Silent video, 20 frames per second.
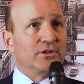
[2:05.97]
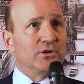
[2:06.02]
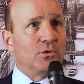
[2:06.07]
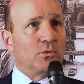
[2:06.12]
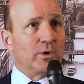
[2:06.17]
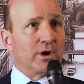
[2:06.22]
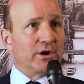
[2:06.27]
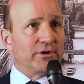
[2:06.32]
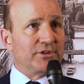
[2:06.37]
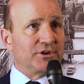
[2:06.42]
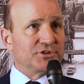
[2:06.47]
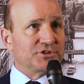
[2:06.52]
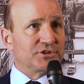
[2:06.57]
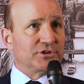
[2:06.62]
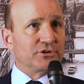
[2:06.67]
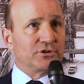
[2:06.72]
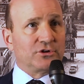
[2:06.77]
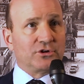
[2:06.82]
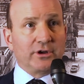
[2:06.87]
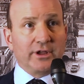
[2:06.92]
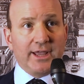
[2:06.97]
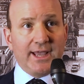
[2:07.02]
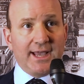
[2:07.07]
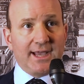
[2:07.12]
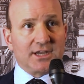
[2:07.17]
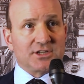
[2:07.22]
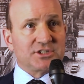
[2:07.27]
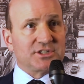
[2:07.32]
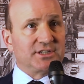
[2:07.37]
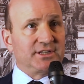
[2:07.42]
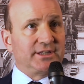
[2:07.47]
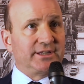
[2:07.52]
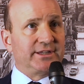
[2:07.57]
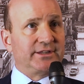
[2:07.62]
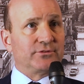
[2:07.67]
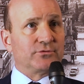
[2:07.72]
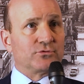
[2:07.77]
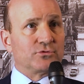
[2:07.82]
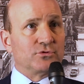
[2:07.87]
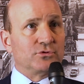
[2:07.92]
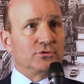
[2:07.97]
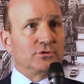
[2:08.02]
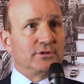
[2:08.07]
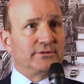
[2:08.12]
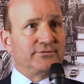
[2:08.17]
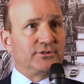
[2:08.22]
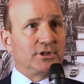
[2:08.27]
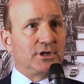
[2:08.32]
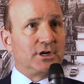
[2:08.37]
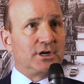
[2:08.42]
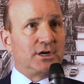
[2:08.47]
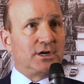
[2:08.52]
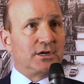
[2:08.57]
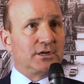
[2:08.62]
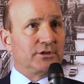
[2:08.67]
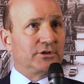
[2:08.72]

where there's excellent rule of law,